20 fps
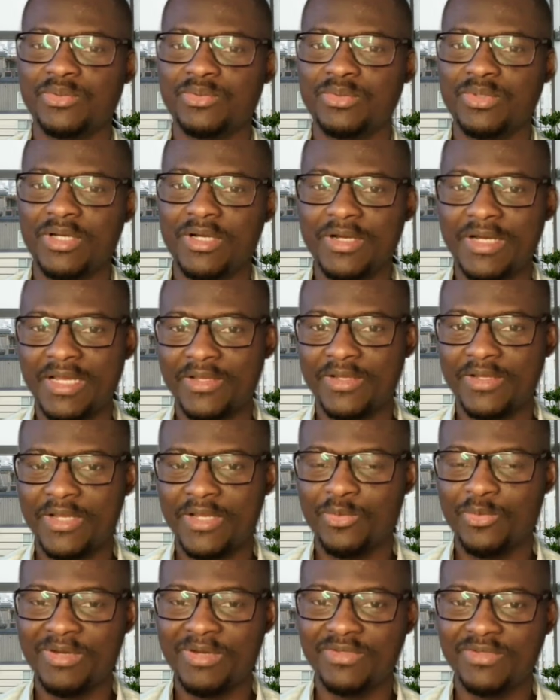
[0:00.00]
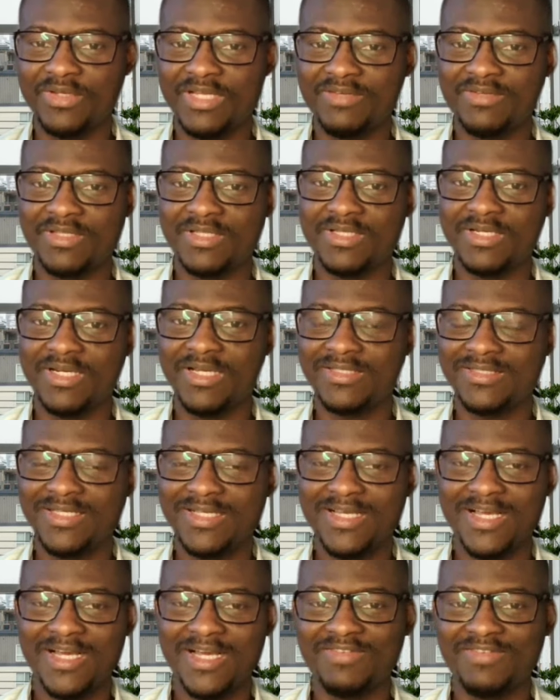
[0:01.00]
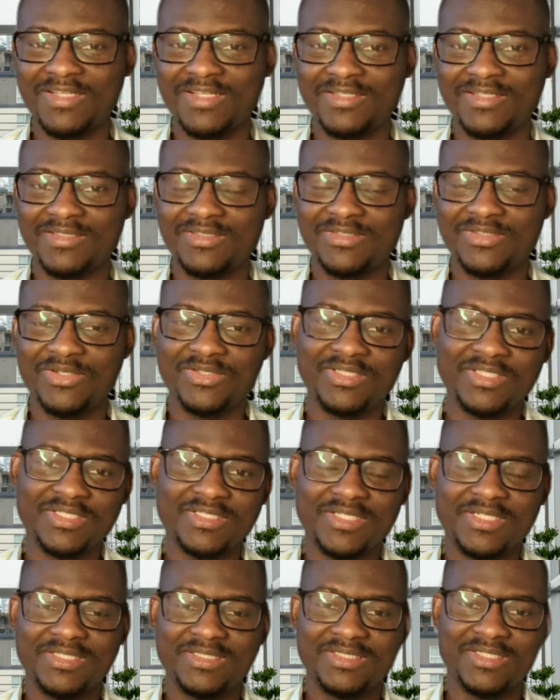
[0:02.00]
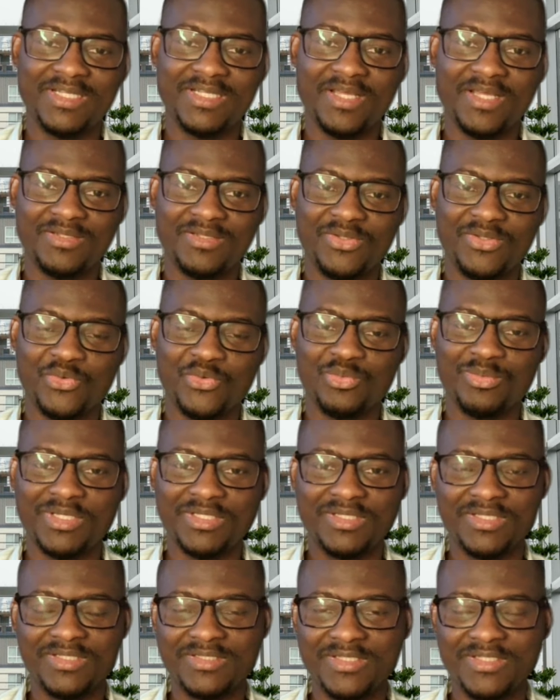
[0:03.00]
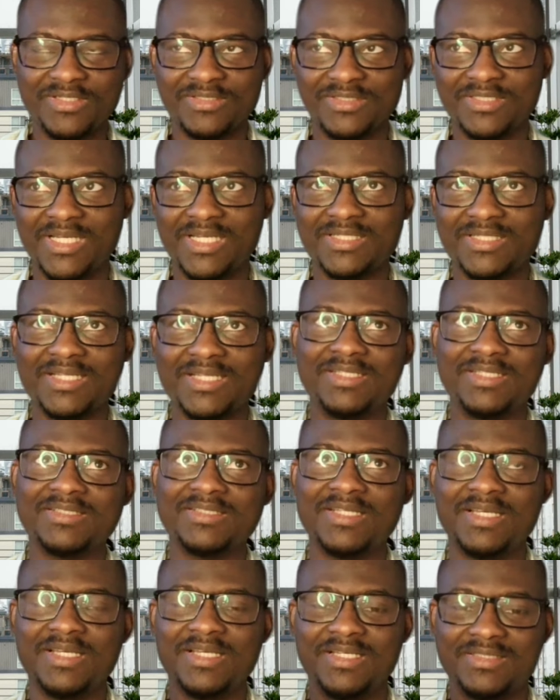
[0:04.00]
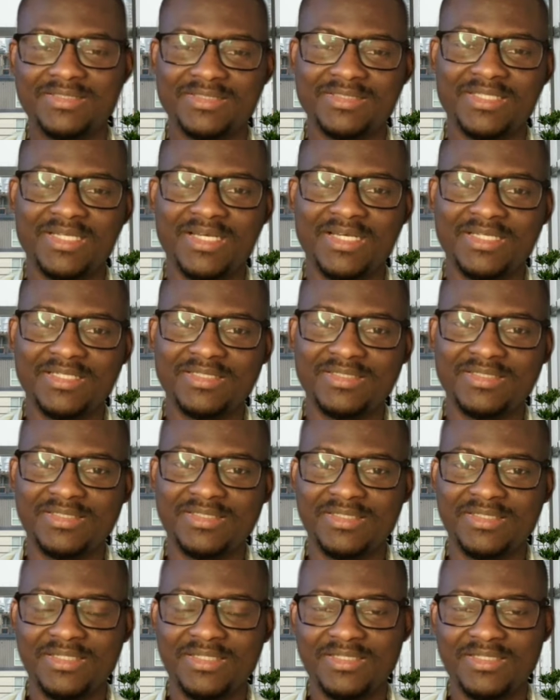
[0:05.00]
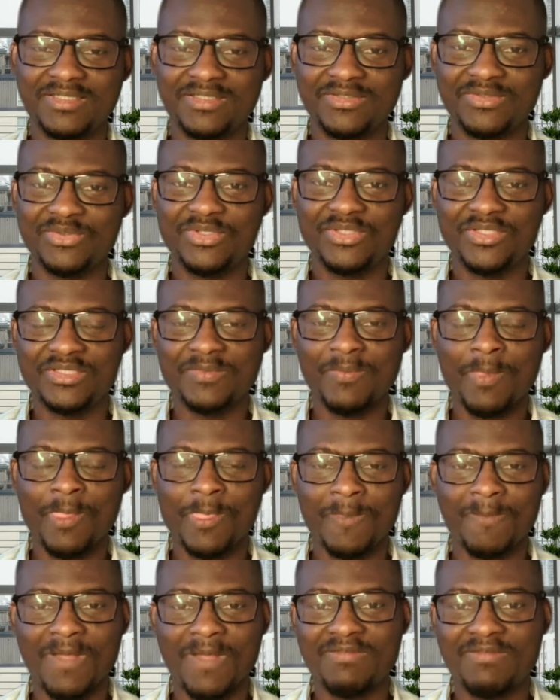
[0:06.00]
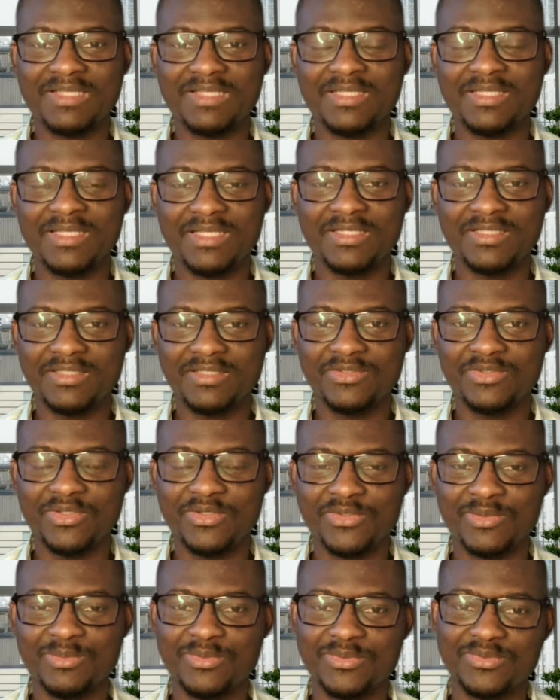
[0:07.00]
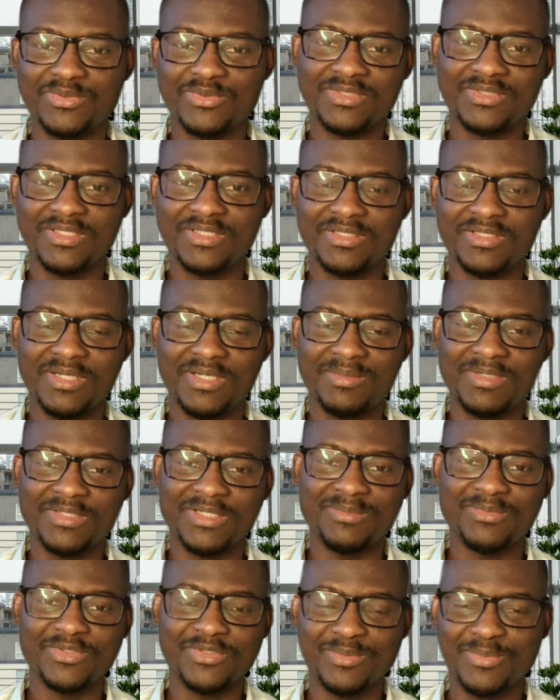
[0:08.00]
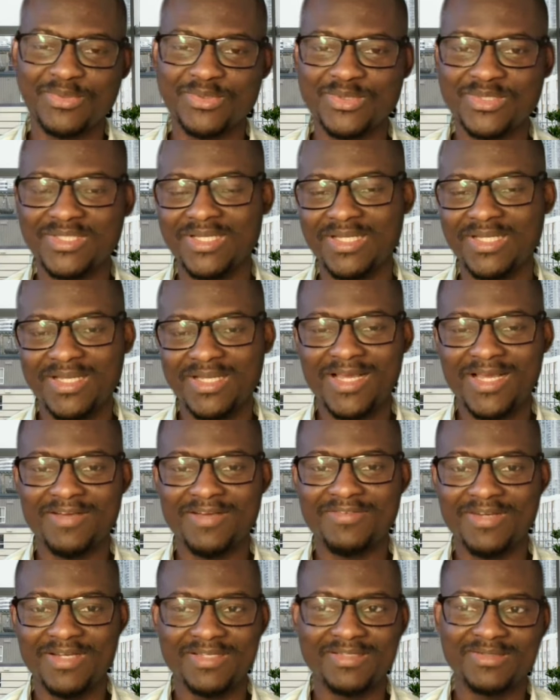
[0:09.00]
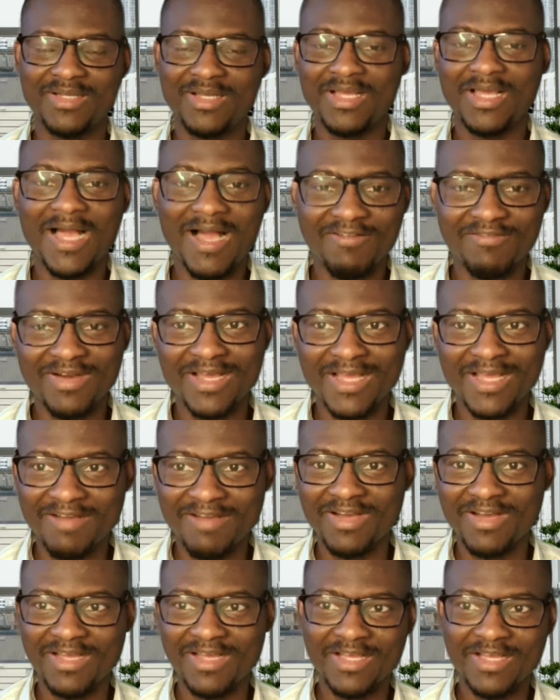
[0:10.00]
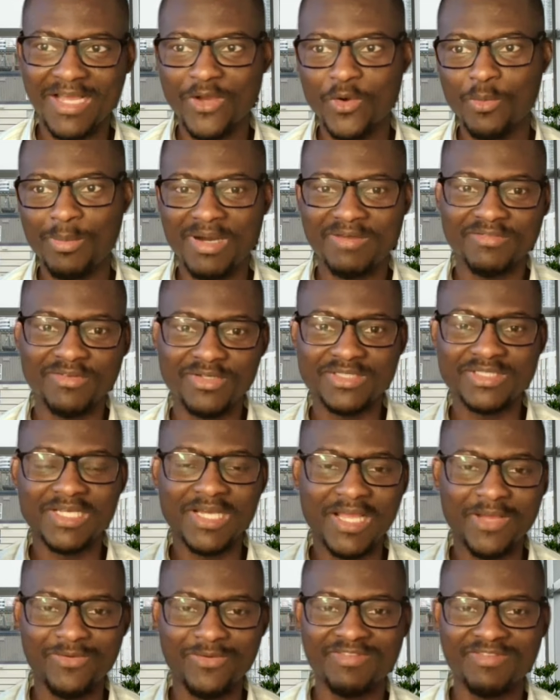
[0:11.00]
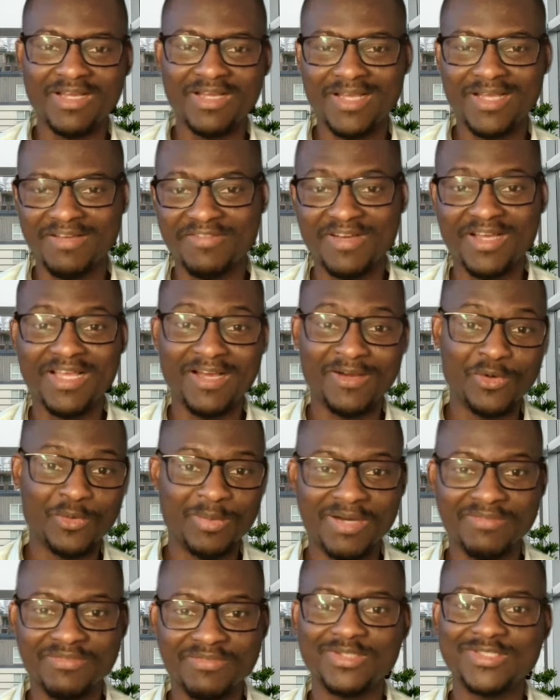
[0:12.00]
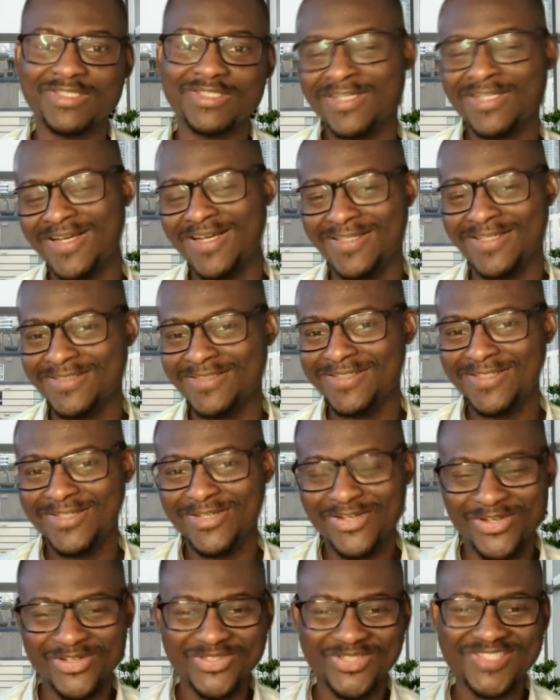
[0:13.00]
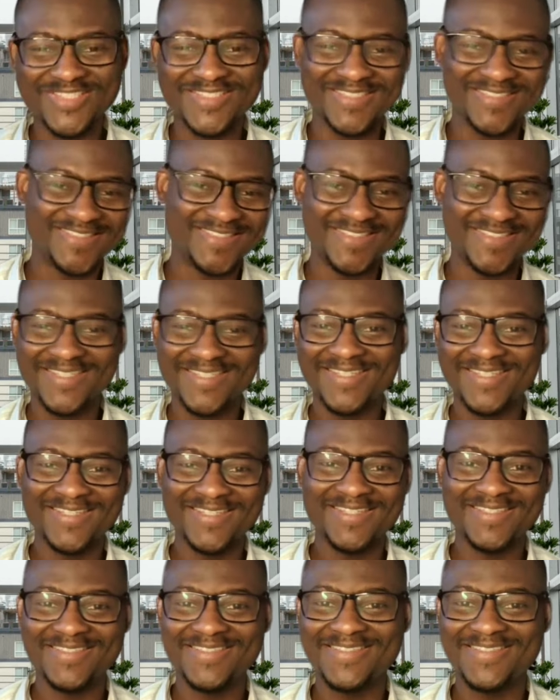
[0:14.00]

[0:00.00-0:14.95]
Oh, I hope I've done everything right. Have I done this? Did I document this? Did I write this here? Did I do this? Have I said anything you're not supposed to say? I'm not supposed to say. I hope I've not. And all those things